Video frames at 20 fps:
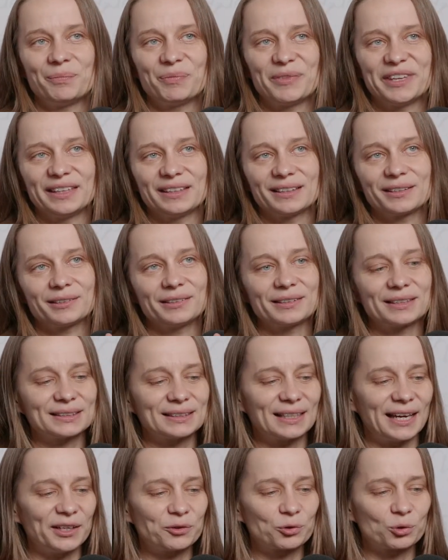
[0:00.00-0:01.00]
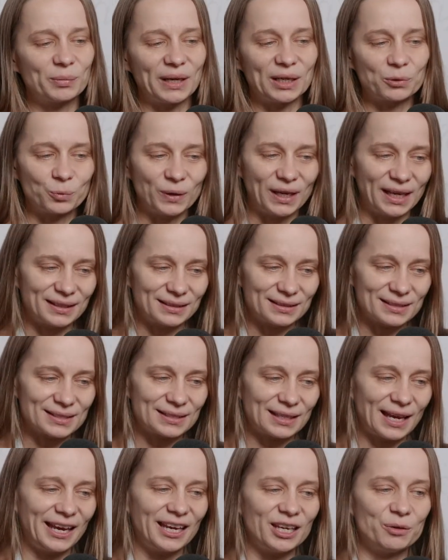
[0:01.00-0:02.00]
in Kyrgyz hydromet we had the
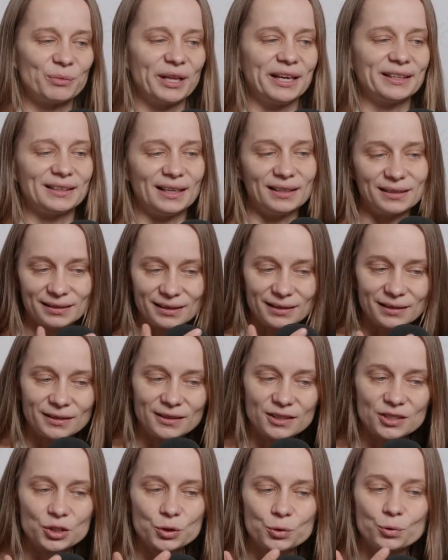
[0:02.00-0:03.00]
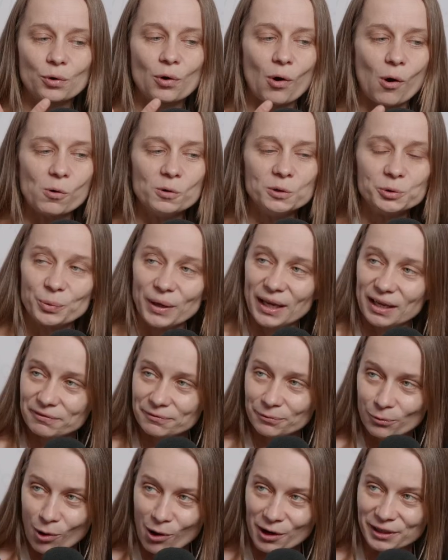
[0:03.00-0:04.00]
same, like they did issue cold
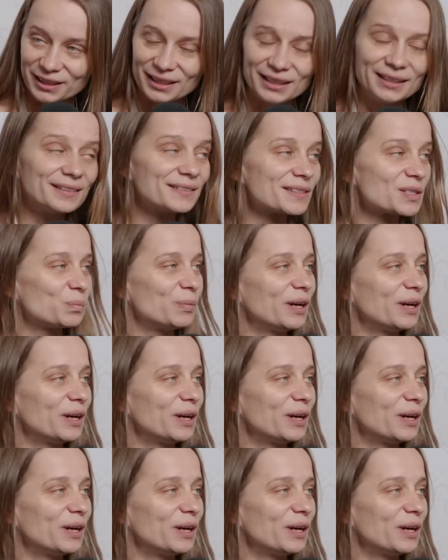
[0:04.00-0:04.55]
wave warnings,